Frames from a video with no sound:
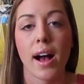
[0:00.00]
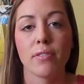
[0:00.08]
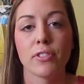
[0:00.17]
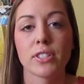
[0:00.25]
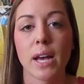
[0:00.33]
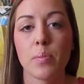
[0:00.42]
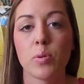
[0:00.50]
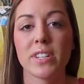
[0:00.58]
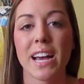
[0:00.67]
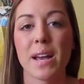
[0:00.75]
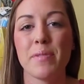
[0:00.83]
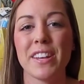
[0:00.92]
for type 1
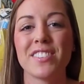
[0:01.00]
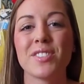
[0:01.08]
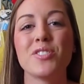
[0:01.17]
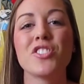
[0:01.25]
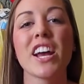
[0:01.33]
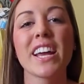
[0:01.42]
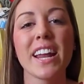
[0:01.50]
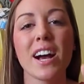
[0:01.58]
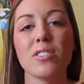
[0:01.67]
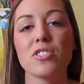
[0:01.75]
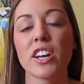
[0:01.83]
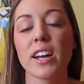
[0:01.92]
diabetes. So check it
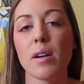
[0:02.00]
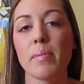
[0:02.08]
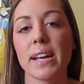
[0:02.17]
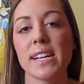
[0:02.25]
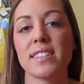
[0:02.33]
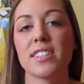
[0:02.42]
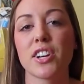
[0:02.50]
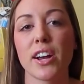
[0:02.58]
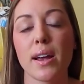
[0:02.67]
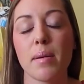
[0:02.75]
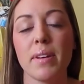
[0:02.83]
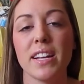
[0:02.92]
out, check out my
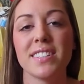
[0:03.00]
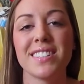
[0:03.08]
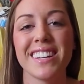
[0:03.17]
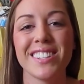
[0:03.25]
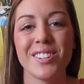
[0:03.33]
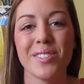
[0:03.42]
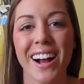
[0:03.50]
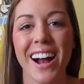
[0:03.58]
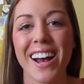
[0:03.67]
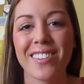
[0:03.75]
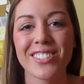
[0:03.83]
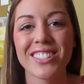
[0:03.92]
Instagram, and stay tuned.
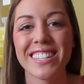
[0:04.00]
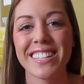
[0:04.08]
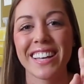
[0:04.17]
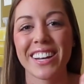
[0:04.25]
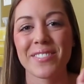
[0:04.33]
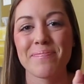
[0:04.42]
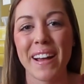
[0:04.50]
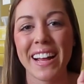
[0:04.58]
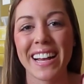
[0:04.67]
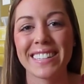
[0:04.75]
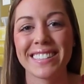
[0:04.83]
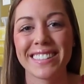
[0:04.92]
I will see you later. Bye guys.